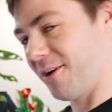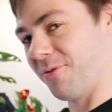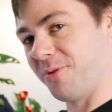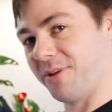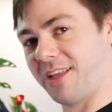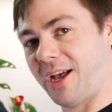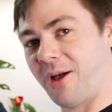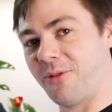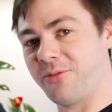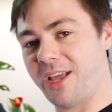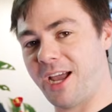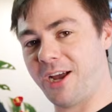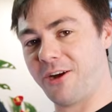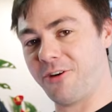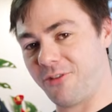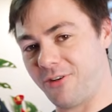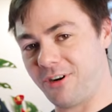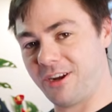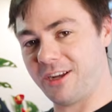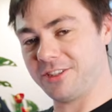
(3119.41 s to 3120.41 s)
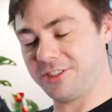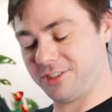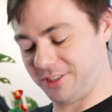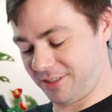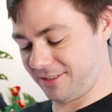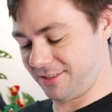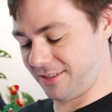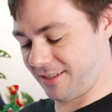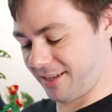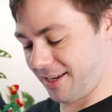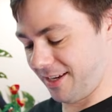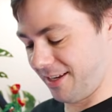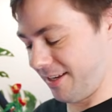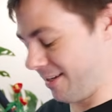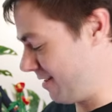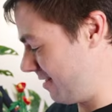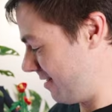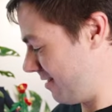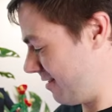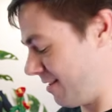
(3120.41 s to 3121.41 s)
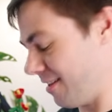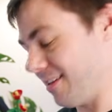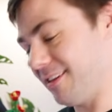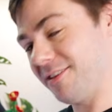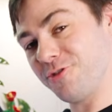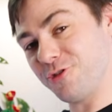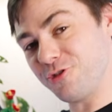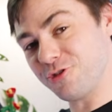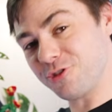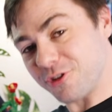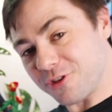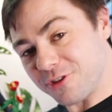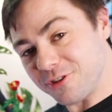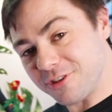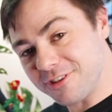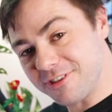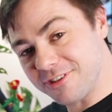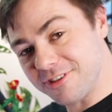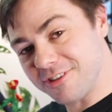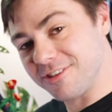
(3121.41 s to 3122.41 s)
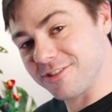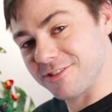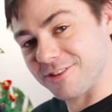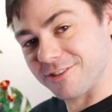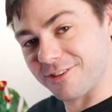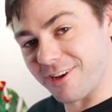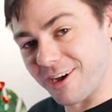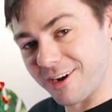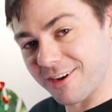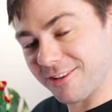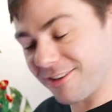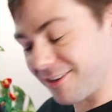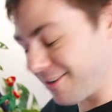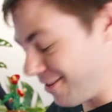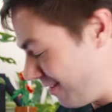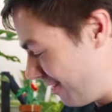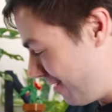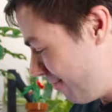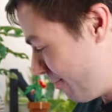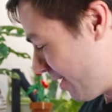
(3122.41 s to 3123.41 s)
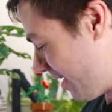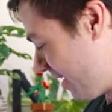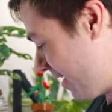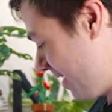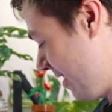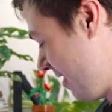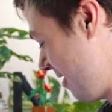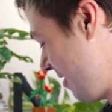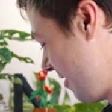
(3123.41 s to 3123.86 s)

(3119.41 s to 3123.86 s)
of without that crutch, it's like, is this gonna look good? Is this not gonna look good? But